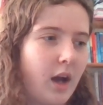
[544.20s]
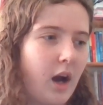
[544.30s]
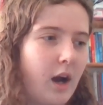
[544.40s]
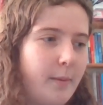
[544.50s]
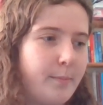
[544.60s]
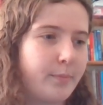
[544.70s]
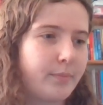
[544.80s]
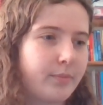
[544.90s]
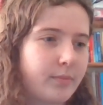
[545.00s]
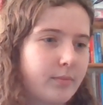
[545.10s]

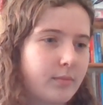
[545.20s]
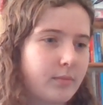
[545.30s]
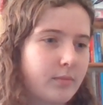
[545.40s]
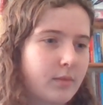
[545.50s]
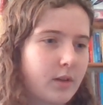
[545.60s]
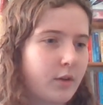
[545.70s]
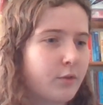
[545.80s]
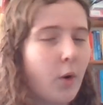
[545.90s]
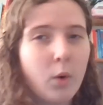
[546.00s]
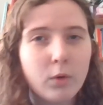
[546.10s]

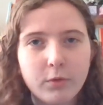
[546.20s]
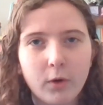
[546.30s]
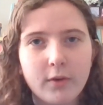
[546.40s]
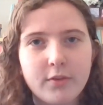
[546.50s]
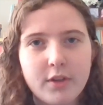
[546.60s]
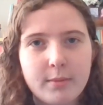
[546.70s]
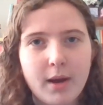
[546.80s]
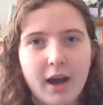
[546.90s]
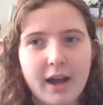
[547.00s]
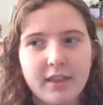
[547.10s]
For all four of them,
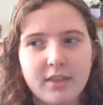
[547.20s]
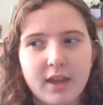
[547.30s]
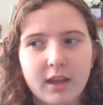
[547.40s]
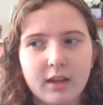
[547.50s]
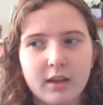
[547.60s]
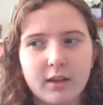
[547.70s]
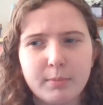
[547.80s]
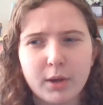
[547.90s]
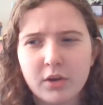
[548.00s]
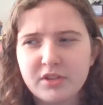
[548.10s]
I think
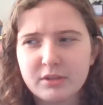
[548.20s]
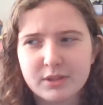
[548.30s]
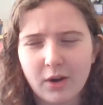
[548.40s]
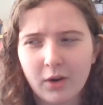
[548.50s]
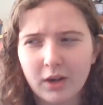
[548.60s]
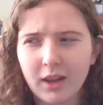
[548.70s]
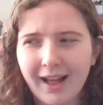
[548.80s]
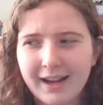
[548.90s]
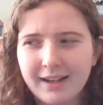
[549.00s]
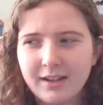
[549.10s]
because it was
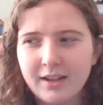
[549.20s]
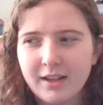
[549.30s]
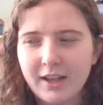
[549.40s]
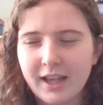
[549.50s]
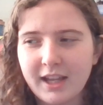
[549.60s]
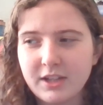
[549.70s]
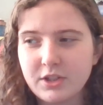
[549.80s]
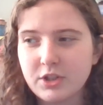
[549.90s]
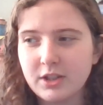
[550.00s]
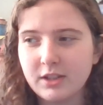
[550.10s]
online,
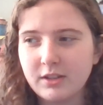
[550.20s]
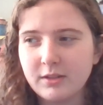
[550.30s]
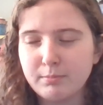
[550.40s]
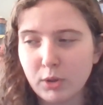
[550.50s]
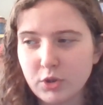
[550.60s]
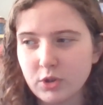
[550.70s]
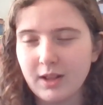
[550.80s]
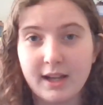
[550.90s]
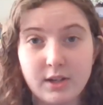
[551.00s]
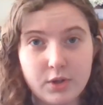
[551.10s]
each module
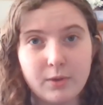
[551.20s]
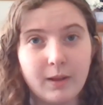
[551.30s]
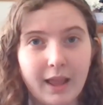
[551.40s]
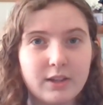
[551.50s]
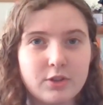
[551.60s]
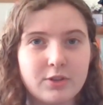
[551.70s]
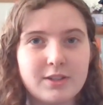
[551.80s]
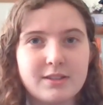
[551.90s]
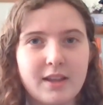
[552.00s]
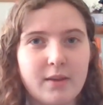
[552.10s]
had two
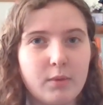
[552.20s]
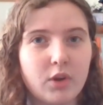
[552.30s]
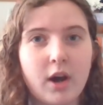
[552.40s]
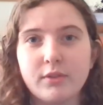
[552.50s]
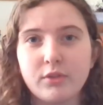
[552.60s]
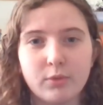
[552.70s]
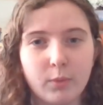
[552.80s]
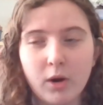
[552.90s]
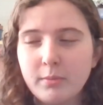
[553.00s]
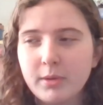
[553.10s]
lecturers and they would kind of
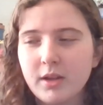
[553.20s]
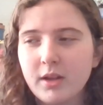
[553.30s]
swap.